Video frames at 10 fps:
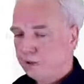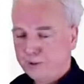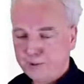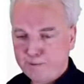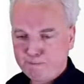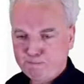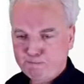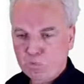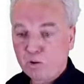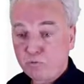um,
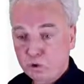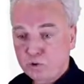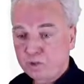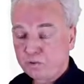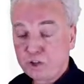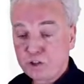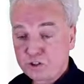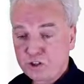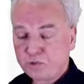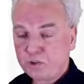functional interface
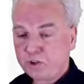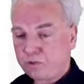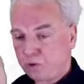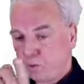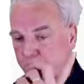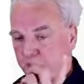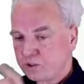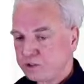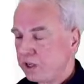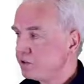is different from the
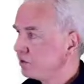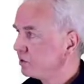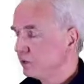exercises